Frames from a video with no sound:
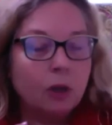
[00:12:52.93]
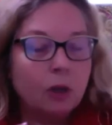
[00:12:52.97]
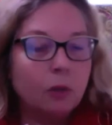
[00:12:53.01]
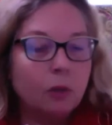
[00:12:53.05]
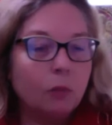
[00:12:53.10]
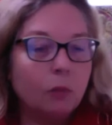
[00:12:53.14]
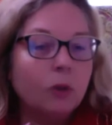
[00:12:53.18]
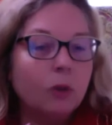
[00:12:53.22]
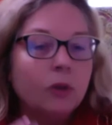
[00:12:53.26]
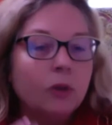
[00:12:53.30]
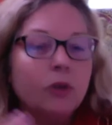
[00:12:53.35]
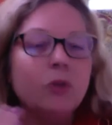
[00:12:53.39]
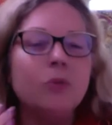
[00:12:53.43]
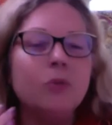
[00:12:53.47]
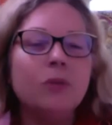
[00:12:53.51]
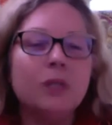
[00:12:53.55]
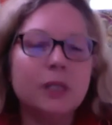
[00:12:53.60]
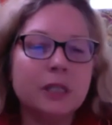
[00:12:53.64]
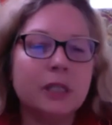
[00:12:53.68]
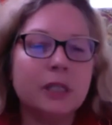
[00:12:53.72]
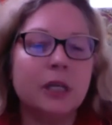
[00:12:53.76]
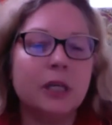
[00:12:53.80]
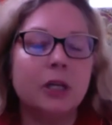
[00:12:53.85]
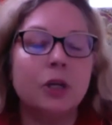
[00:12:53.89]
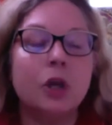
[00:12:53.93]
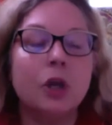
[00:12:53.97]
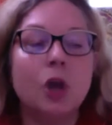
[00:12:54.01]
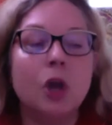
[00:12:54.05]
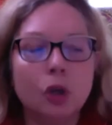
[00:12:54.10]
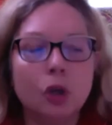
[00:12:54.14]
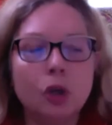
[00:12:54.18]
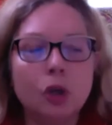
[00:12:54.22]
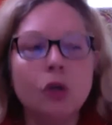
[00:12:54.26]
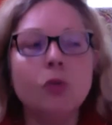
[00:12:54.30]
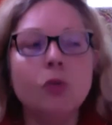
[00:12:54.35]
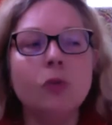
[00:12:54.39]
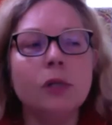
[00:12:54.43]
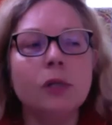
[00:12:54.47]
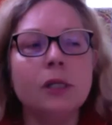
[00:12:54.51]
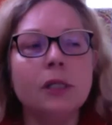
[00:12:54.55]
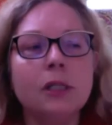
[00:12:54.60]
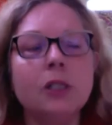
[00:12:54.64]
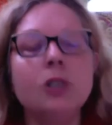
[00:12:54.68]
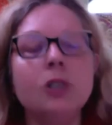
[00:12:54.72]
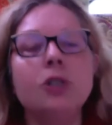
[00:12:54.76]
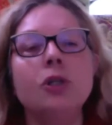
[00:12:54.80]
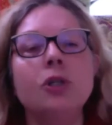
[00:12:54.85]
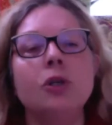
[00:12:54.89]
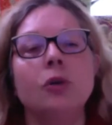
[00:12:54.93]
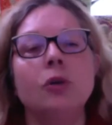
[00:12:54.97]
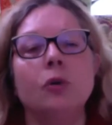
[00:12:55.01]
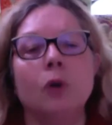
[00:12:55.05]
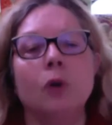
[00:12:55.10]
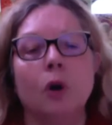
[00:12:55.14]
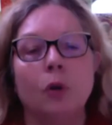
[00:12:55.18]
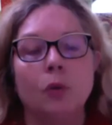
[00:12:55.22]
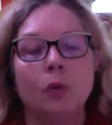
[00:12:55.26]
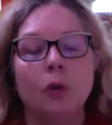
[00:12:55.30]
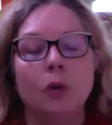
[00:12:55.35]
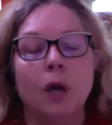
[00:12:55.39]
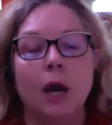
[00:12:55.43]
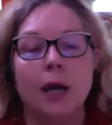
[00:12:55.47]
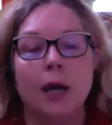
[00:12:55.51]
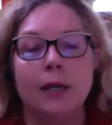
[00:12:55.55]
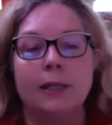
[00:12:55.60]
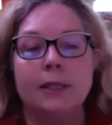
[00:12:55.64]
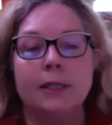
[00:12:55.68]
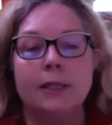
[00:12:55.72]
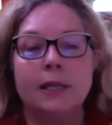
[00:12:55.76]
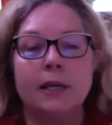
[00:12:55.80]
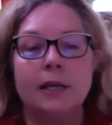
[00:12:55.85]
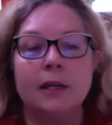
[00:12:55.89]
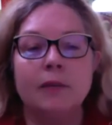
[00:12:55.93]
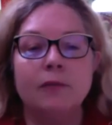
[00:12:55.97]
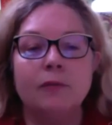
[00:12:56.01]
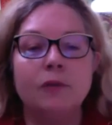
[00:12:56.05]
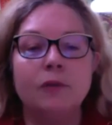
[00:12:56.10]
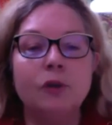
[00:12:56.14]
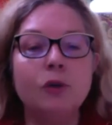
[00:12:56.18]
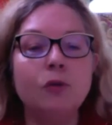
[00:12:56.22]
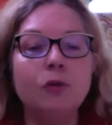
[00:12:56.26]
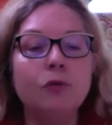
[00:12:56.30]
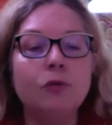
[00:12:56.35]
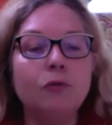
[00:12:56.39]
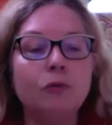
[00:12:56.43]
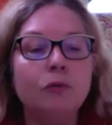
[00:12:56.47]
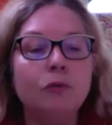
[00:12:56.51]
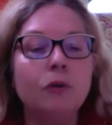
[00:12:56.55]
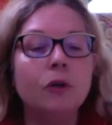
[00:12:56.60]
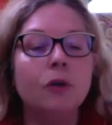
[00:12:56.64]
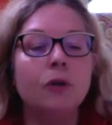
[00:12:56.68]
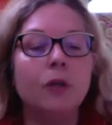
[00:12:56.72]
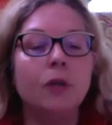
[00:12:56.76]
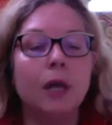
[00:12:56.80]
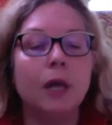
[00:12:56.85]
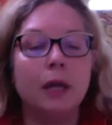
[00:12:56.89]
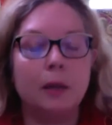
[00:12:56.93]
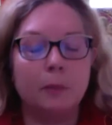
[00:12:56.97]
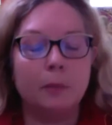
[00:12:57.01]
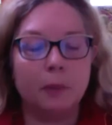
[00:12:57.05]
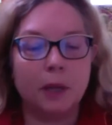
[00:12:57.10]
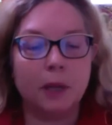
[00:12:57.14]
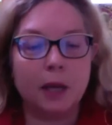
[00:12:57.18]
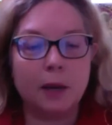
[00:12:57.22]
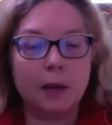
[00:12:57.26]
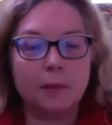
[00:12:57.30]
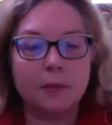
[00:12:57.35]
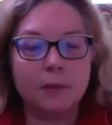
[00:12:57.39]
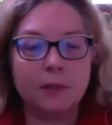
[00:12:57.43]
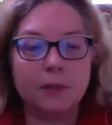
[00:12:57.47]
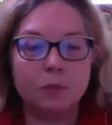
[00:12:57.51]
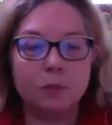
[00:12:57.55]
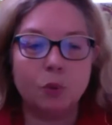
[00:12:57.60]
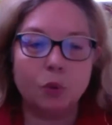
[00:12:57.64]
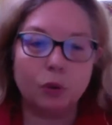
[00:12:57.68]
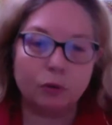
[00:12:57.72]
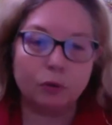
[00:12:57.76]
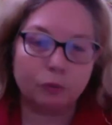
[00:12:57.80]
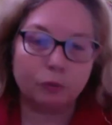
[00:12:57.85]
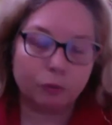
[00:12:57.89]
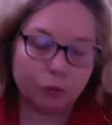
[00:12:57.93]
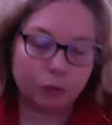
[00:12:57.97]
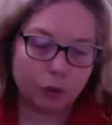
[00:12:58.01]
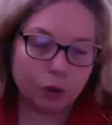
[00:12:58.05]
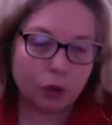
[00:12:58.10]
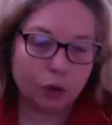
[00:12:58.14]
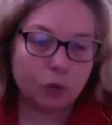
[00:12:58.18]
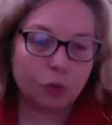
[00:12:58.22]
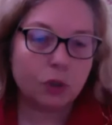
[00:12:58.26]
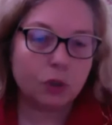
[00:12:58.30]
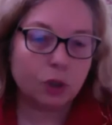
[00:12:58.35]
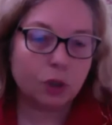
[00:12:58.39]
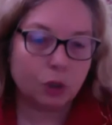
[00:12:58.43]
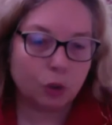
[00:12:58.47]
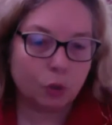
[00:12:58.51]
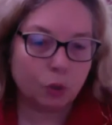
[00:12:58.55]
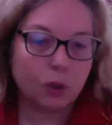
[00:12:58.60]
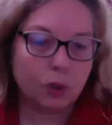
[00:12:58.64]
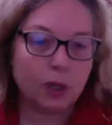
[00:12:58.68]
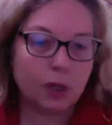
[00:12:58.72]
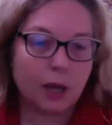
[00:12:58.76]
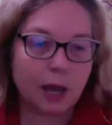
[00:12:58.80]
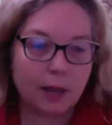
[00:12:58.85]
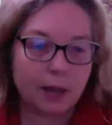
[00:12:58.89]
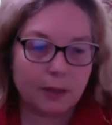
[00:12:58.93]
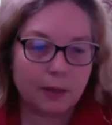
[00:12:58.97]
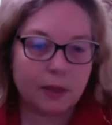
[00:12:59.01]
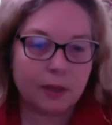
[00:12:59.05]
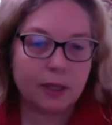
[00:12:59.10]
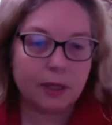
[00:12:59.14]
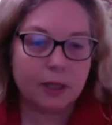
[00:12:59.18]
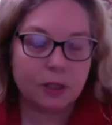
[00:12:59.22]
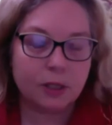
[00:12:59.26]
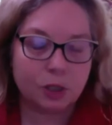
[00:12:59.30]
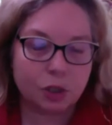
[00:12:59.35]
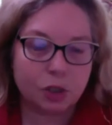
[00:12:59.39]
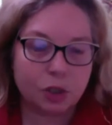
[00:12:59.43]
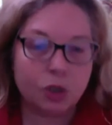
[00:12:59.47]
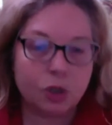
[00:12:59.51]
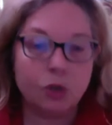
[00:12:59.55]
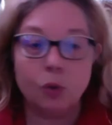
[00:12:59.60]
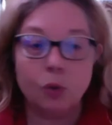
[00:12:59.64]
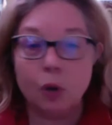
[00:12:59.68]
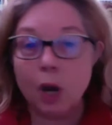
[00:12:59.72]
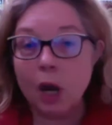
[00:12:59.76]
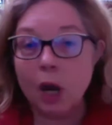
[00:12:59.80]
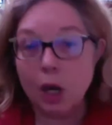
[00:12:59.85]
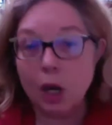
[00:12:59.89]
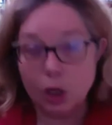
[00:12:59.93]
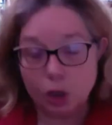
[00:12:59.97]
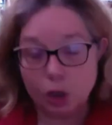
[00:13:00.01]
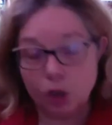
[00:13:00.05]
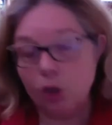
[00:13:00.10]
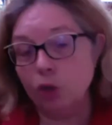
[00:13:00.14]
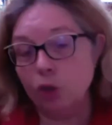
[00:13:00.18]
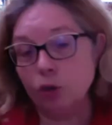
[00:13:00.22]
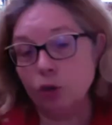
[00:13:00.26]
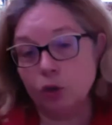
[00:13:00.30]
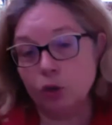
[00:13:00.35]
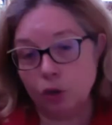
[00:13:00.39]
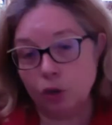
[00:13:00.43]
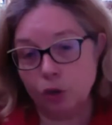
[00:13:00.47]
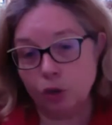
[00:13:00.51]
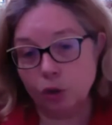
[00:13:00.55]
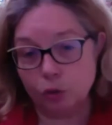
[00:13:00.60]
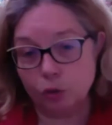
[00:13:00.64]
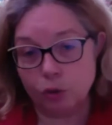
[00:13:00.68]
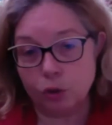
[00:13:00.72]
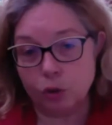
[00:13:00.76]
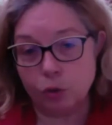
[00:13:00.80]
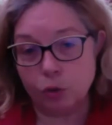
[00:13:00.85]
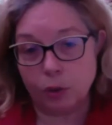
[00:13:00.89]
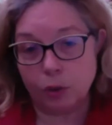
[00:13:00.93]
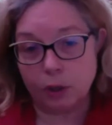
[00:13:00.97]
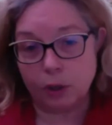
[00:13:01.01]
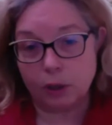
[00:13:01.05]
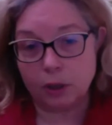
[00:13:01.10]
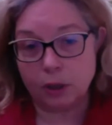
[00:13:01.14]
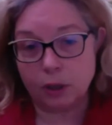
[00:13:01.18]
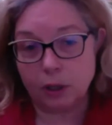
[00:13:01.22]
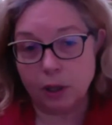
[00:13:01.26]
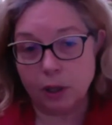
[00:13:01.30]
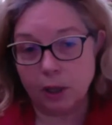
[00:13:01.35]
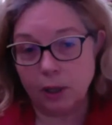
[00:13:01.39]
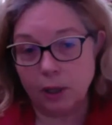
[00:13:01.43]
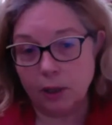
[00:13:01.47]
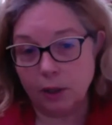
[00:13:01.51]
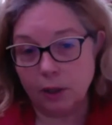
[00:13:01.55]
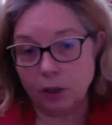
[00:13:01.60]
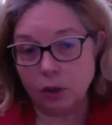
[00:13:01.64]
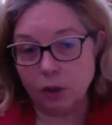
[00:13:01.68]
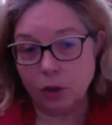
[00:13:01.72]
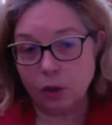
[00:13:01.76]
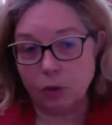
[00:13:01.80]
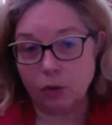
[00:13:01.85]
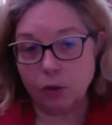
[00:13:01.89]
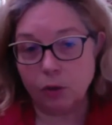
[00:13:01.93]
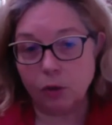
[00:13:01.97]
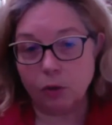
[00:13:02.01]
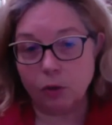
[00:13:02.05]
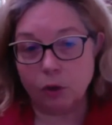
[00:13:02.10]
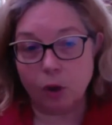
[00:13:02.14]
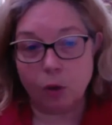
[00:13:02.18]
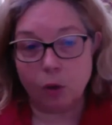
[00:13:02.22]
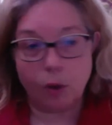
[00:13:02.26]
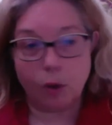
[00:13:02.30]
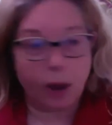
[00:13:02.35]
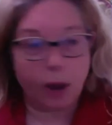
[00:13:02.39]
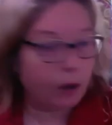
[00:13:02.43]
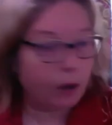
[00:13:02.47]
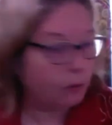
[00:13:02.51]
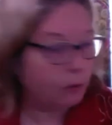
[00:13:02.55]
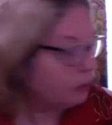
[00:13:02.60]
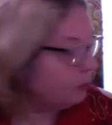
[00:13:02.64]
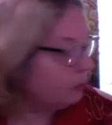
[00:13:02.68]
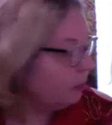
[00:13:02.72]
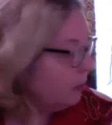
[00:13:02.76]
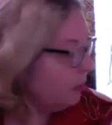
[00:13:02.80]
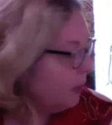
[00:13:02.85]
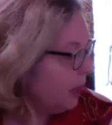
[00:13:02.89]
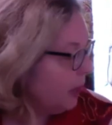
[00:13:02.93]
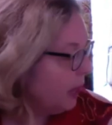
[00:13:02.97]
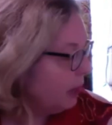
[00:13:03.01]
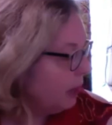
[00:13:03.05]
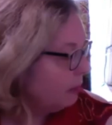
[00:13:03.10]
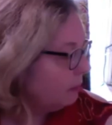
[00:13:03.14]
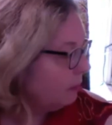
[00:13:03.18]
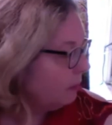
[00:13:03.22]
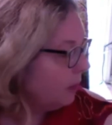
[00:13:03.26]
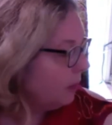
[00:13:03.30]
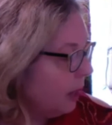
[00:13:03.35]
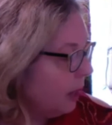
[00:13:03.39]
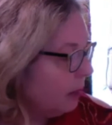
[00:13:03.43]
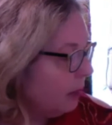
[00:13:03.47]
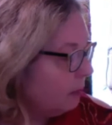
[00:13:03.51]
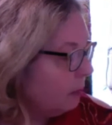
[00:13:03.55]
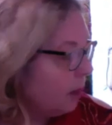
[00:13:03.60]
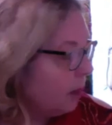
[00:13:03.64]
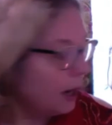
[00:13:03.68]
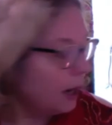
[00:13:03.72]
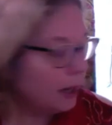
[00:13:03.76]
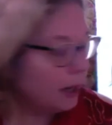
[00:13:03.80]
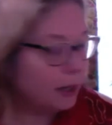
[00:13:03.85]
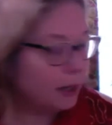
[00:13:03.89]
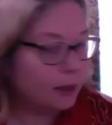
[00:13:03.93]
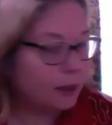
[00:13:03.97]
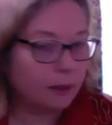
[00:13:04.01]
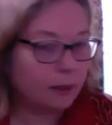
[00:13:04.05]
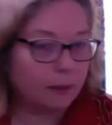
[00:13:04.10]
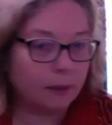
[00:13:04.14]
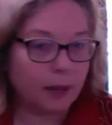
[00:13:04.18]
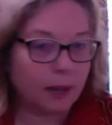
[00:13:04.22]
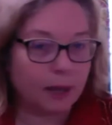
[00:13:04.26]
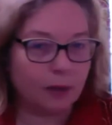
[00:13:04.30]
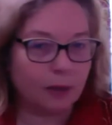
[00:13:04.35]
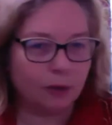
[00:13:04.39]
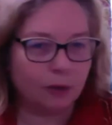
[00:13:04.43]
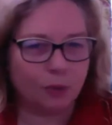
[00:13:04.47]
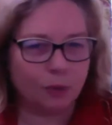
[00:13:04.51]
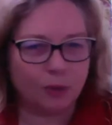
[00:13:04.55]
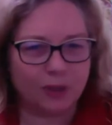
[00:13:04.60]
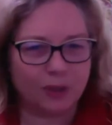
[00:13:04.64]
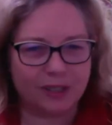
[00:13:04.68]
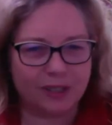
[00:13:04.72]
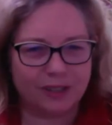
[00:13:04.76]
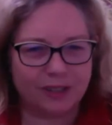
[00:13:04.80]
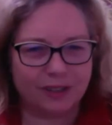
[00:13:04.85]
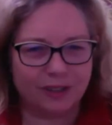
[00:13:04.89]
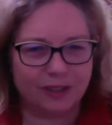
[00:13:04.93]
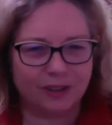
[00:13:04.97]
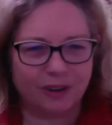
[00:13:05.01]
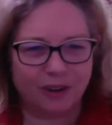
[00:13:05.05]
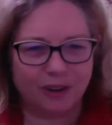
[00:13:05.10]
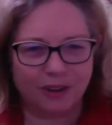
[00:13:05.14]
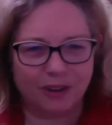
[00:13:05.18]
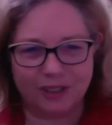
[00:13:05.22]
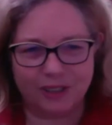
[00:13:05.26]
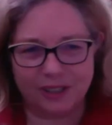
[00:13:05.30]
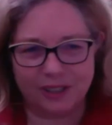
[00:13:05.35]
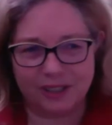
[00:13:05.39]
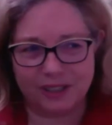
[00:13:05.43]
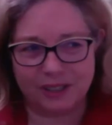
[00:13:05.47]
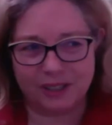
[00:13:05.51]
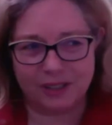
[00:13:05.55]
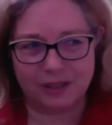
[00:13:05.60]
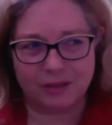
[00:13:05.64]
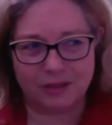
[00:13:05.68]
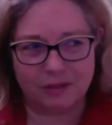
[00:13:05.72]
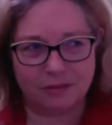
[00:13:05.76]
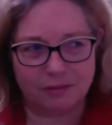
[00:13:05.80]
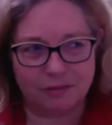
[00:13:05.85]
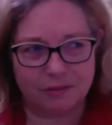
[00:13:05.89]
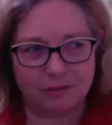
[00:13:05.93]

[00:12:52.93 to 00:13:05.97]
well, you listen to your own guidance, and if you feel that it becomes important for you to create this too, you'll do it. You know, you'll go out and buy a, I don't know what these are called, this